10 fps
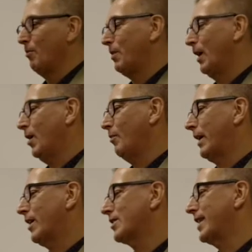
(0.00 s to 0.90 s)
But
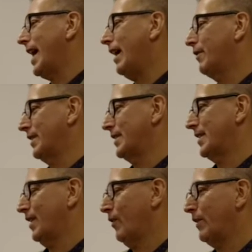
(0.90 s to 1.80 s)
because they
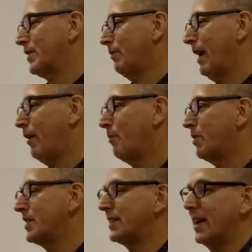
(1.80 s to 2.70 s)
haven't, we've somehow
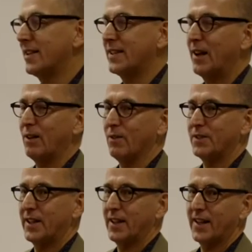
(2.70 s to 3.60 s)
imprisoned
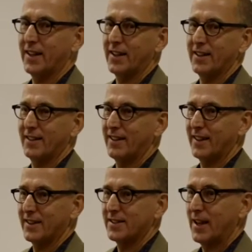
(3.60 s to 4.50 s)
ourselves in
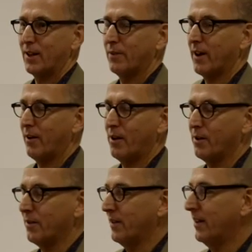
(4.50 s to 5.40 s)
a cell of our own.